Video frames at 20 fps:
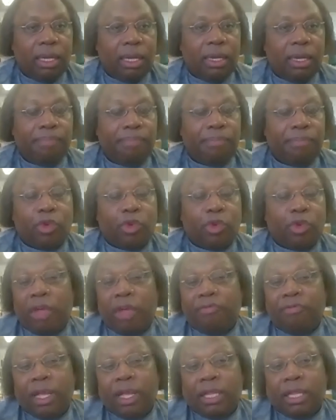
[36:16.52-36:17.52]

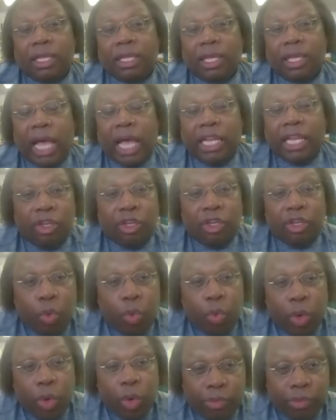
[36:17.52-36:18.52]
Quite frankly, I didn't
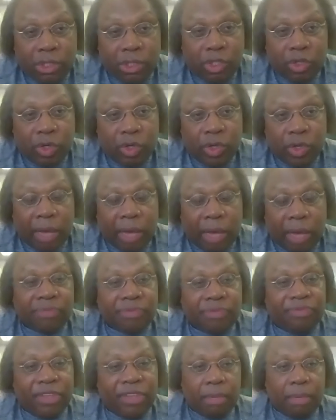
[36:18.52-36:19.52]
know what I was doing. I
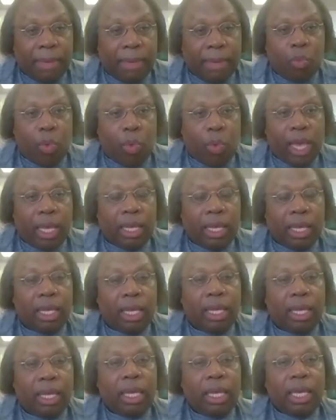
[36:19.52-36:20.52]
was feeling my way,
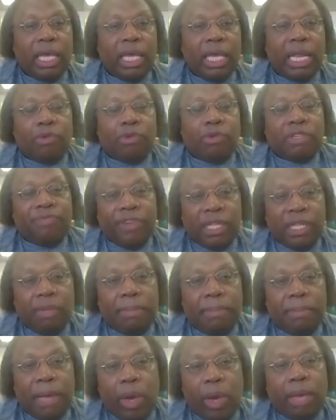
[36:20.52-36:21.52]
and I was
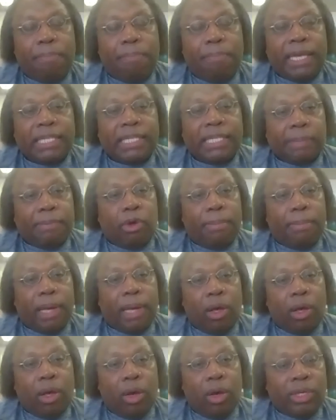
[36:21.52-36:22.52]
feeling my way based
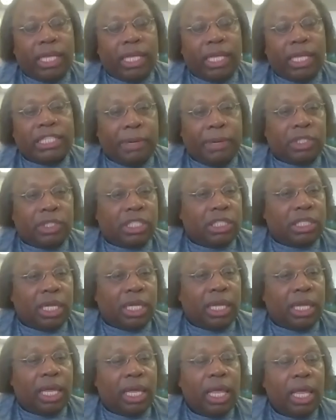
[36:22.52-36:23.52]
on my own
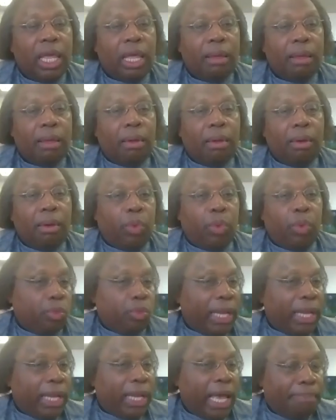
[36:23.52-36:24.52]
experiences with
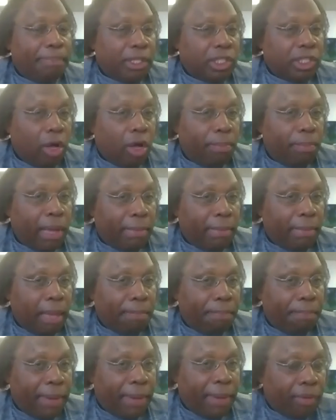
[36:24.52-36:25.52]
what I had been taught by
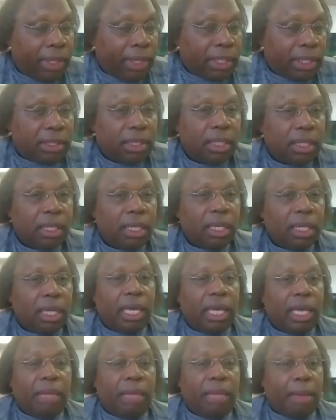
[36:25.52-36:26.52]
my parents
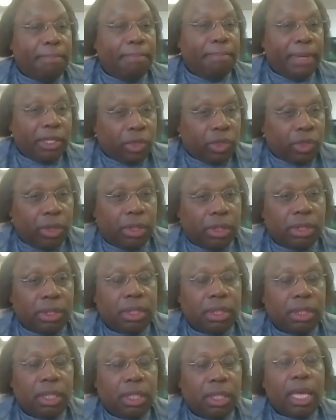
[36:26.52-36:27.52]
and my
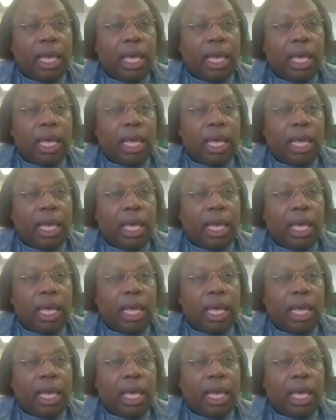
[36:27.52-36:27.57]
mentors.